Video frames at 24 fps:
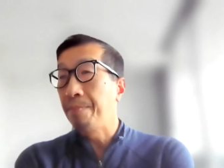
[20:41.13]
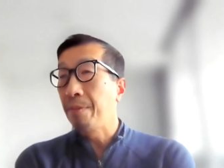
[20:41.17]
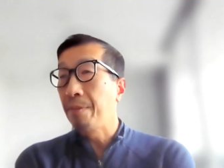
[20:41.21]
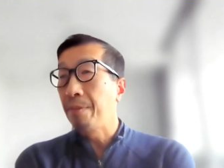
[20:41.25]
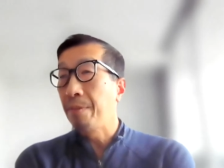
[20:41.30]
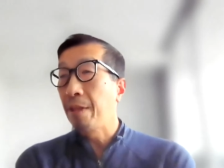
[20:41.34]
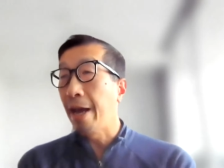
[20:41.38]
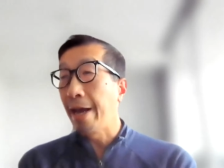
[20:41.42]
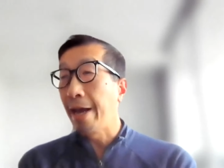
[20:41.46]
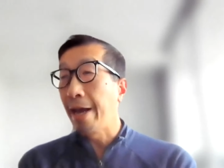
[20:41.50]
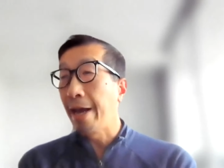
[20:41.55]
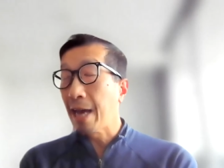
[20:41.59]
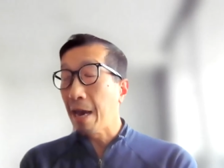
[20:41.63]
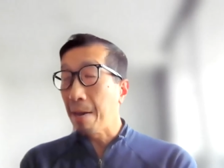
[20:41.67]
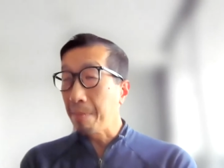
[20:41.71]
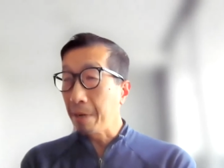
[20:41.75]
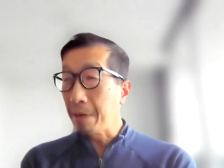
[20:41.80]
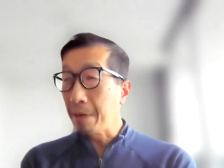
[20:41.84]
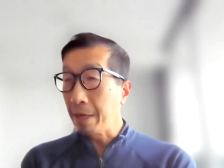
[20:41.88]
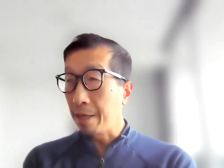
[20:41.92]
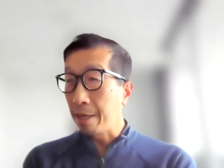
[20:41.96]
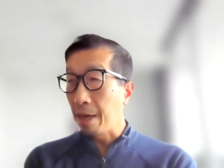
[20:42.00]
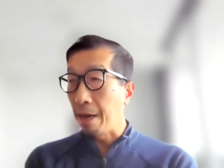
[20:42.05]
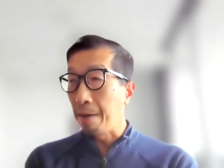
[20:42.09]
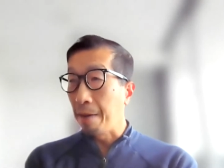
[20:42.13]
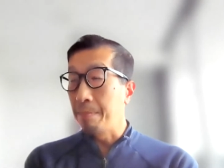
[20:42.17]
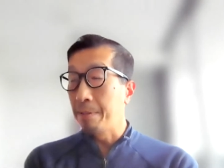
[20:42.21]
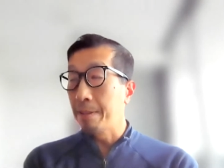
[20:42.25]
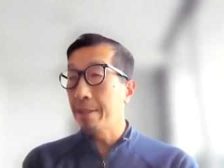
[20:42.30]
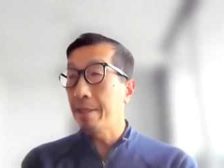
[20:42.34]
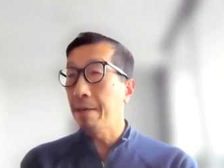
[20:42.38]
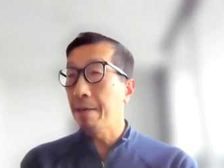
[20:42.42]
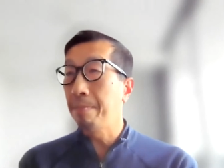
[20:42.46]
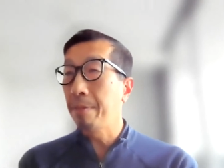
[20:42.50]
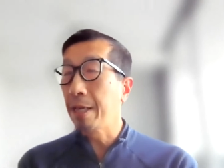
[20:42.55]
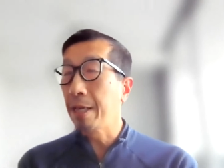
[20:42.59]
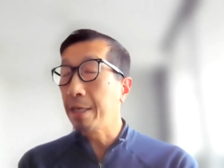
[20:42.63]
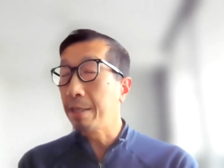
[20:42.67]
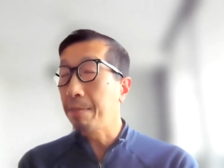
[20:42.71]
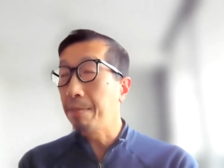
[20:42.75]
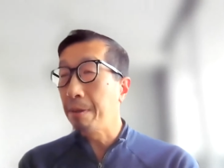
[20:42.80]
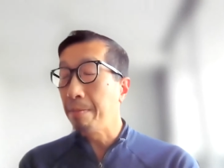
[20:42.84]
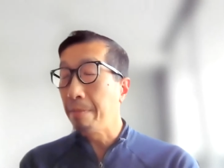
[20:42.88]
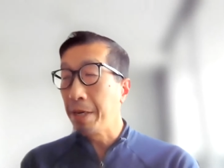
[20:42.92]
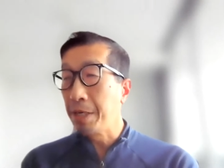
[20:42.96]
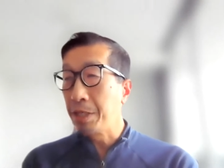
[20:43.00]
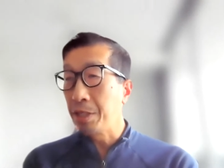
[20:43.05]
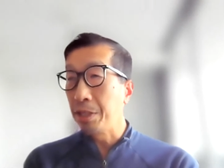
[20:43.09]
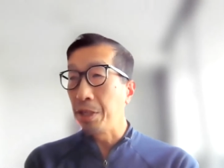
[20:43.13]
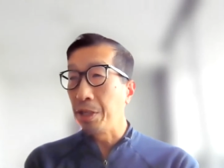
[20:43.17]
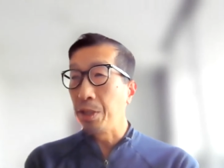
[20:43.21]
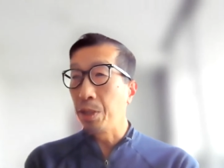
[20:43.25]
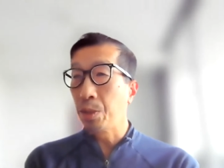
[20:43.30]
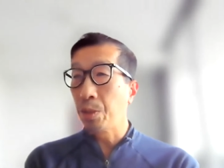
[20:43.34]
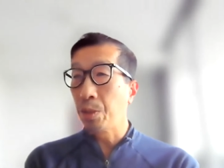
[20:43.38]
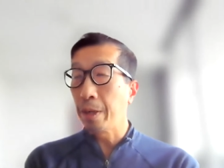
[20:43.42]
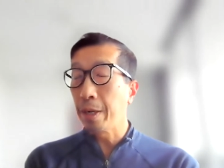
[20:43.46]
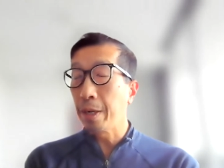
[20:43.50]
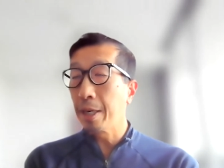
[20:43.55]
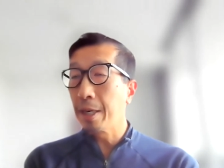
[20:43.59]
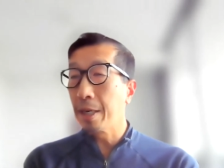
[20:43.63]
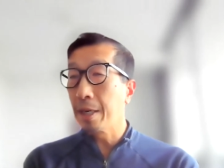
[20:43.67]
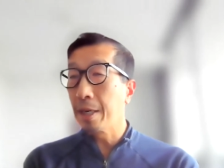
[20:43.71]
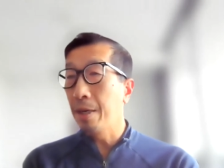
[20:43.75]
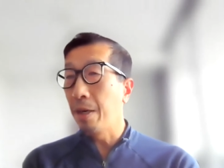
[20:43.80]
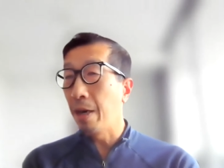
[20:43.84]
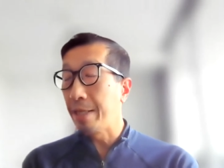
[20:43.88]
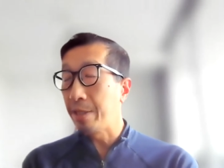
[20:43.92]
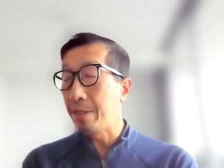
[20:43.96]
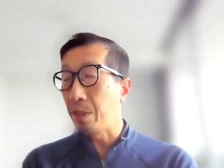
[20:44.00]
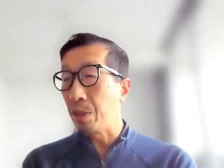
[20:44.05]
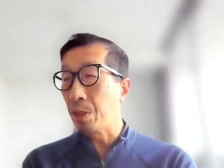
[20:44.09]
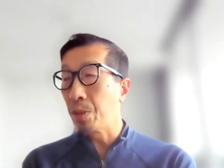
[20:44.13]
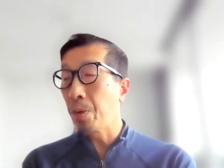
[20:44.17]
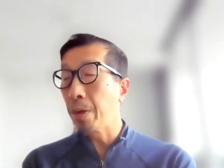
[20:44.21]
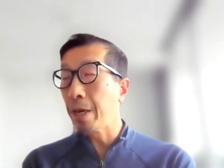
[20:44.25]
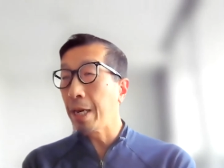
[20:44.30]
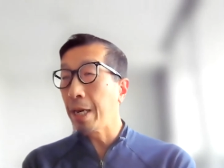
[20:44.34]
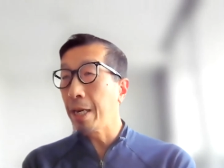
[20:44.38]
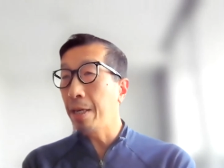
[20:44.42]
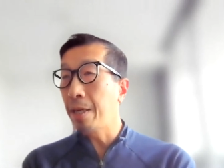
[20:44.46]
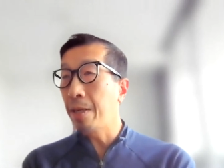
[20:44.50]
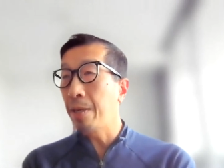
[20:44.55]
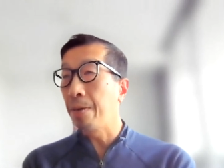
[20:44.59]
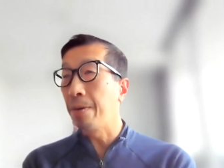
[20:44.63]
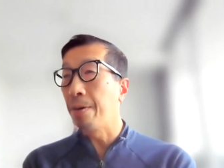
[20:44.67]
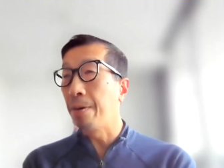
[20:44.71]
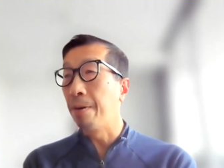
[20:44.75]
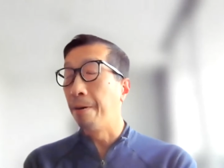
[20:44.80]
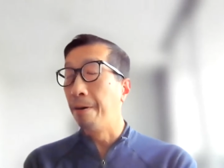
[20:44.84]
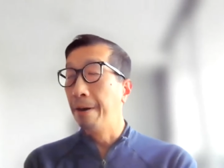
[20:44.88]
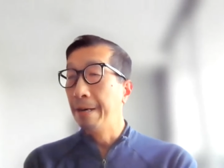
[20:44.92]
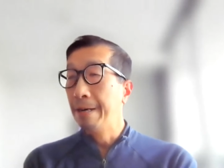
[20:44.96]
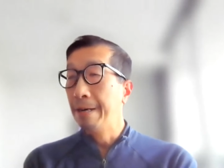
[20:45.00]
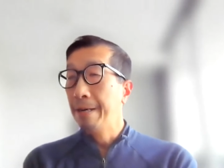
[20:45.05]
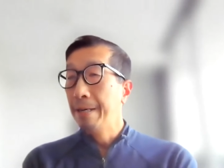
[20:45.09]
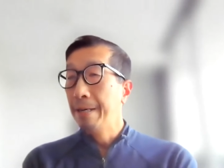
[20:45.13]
like how many times something's been mentioned in Twitter as a tweet or